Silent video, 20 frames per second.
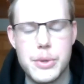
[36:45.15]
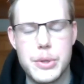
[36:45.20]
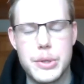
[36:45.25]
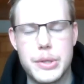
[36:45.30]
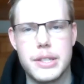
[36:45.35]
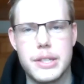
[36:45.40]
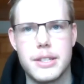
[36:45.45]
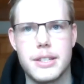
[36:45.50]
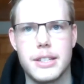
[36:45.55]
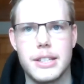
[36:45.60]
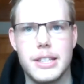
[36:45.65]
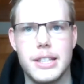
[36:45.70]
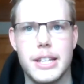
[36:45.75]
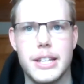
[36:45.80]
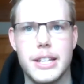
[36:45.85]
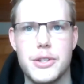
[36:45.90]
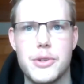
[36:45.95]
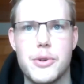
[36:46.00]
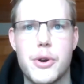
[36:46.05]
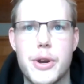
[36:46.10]
It's
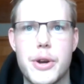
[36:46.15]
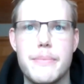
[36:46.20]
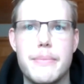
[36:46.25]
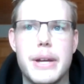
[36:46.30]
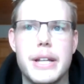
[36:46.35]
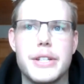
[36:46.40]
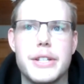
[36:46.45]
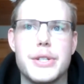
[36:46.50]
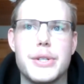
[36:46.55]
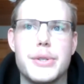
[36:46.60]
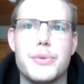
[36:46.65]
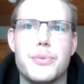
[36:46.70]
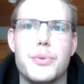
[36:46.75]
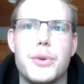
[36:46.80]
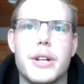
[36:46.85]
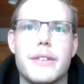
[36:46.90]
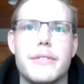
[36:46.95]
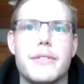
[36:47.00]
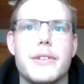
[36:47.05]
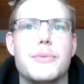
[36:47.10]
like you already mentioned
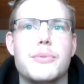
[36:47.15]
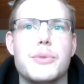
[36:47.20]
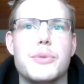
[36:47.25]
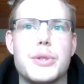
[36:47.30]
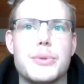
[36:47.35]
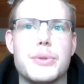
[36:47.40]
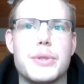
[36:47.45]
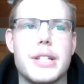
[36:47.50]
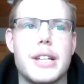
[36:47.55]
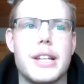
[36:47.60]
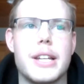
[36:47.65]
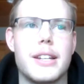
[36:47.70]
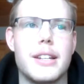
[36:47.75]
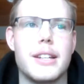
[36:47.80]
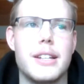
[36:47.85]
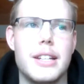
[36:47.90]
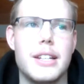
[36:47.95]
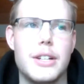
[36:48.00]
one of them, which was like,